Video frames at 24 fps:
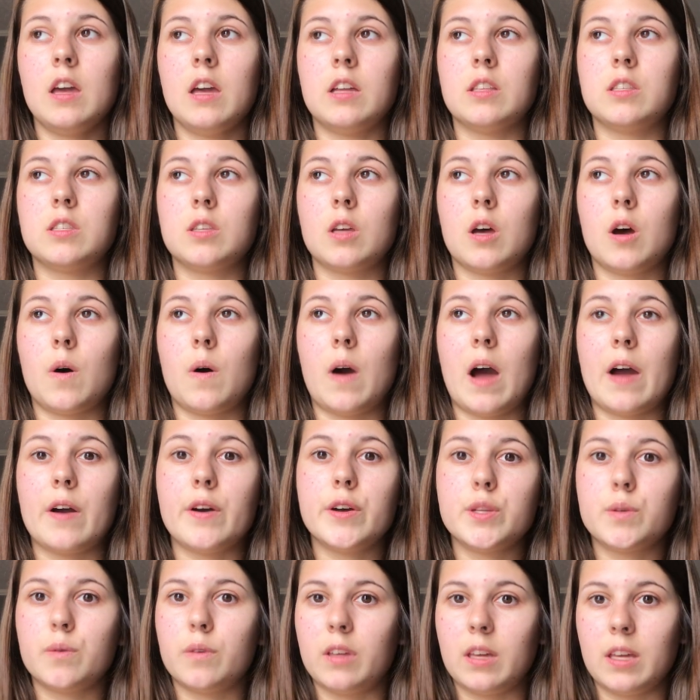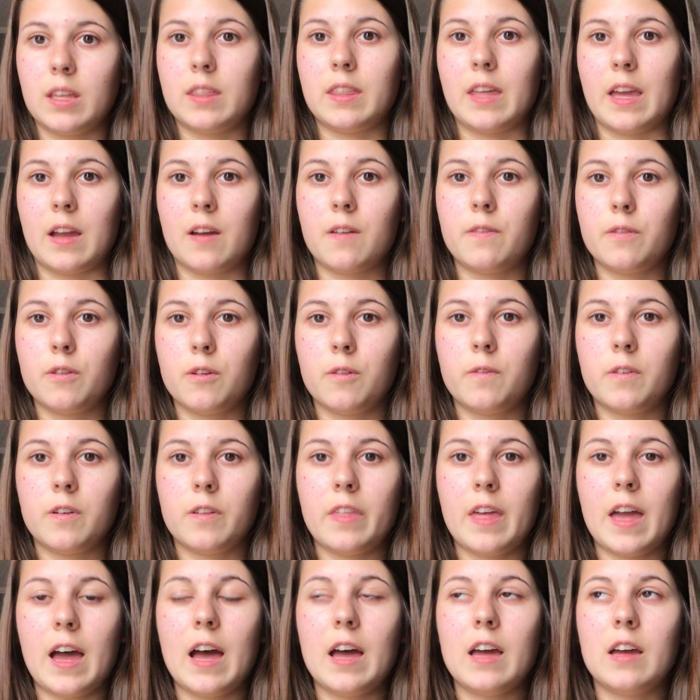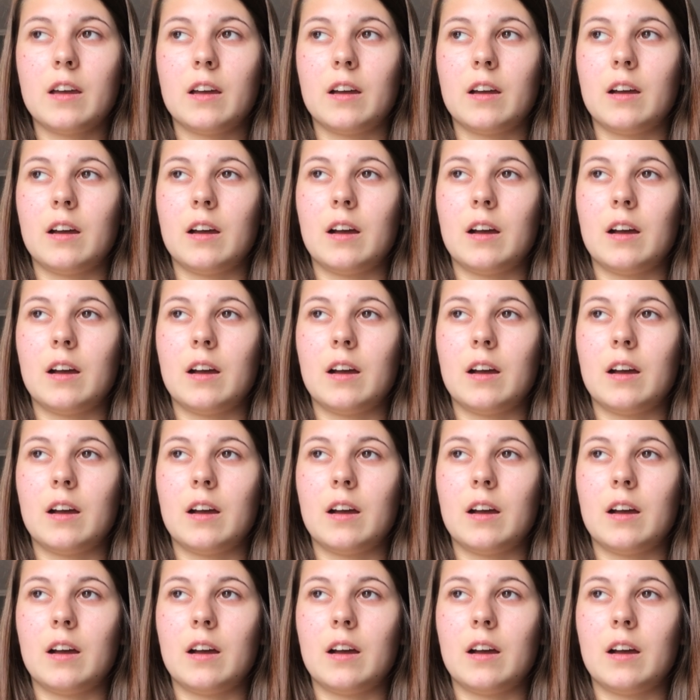And so I was really thankful for that.